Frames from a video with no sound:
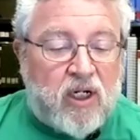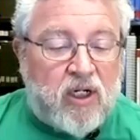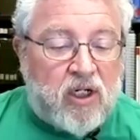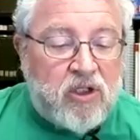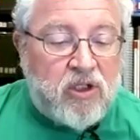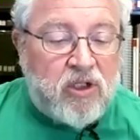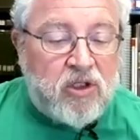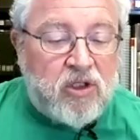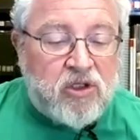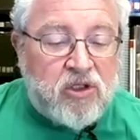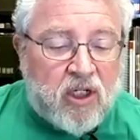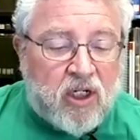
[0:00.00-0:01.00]
are,
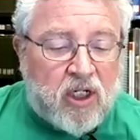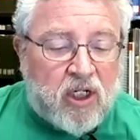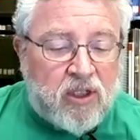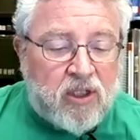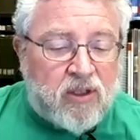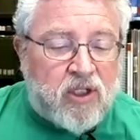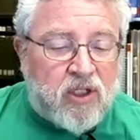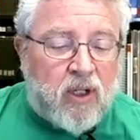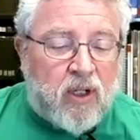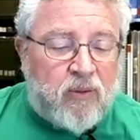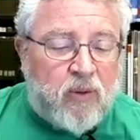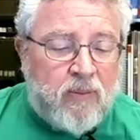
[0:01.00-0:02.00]
so I went back to
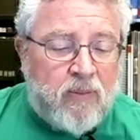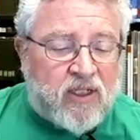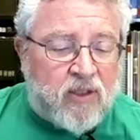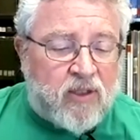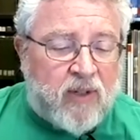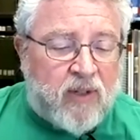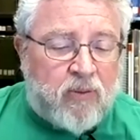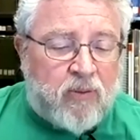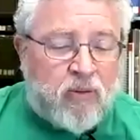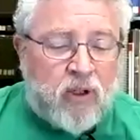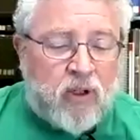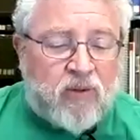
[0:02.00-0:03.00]
the PowerPoint
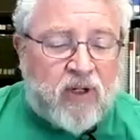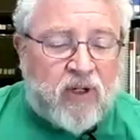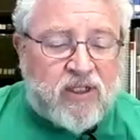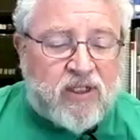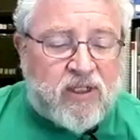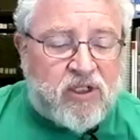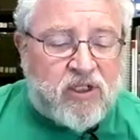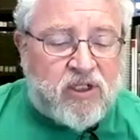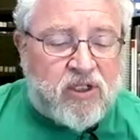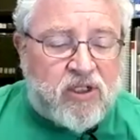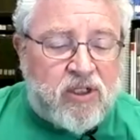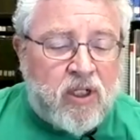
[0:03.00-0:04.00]
presentation. Are
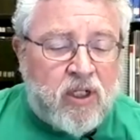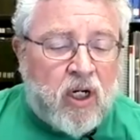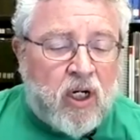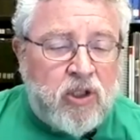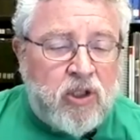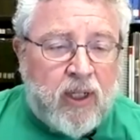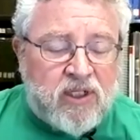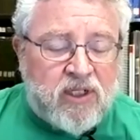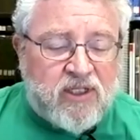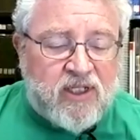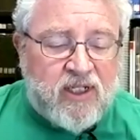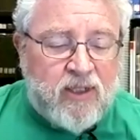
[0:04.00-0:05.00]
you able to see
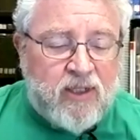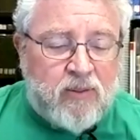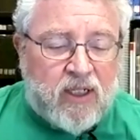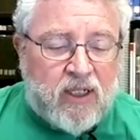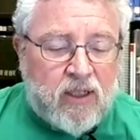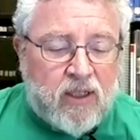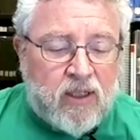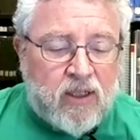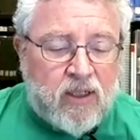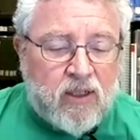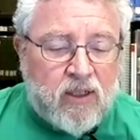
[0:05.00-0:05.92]
me? Or the, yes.